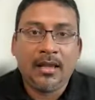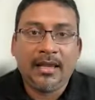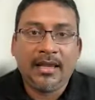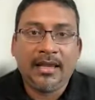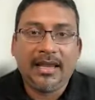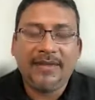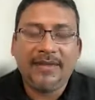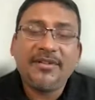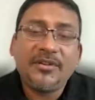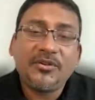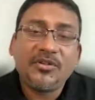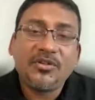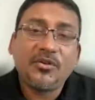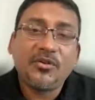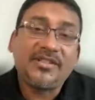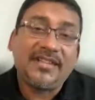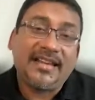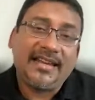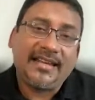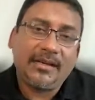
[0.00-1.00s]
If you
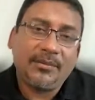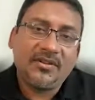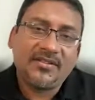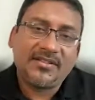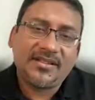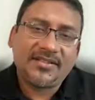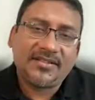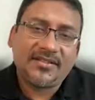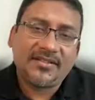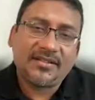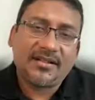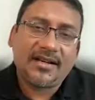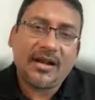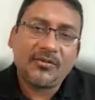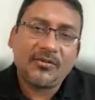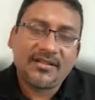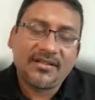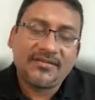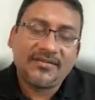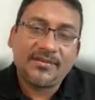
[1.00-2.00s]
choose AWS as your
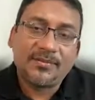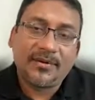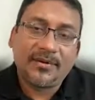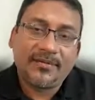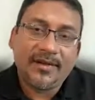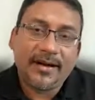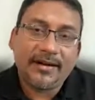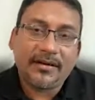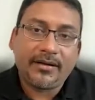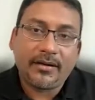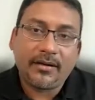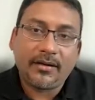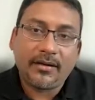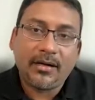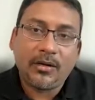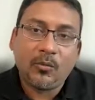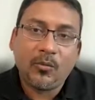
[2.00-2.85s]
cloud service provider,